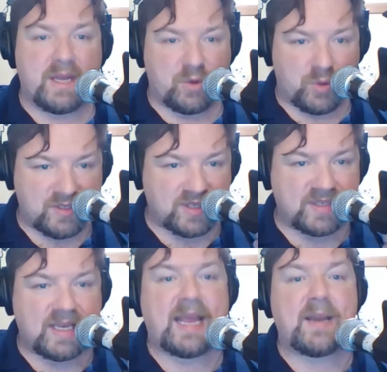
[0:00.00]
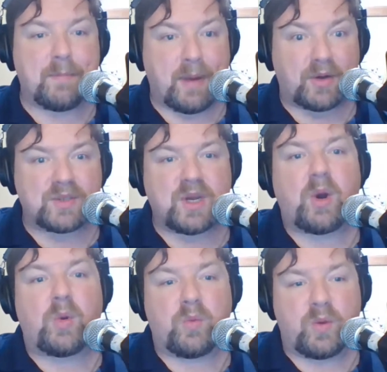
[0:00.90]
increased sustain and better
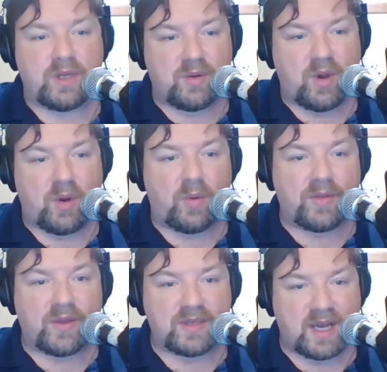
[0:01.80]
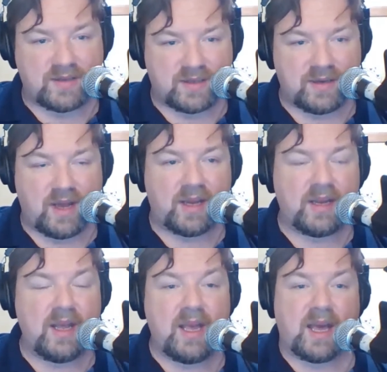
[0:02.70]
tone when you go with a tusk nut.
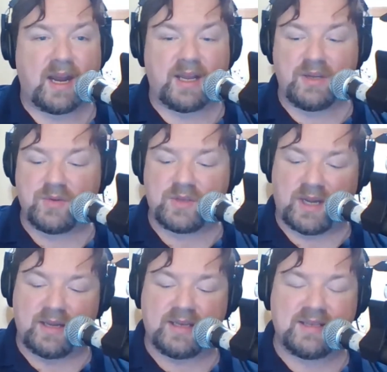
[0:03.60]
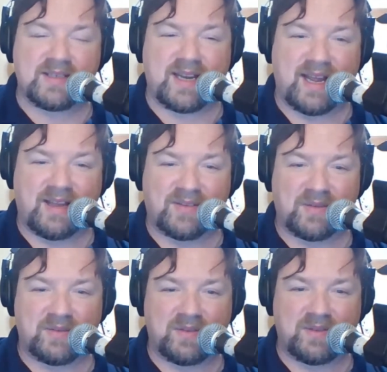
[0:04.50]
And I didn't today because I was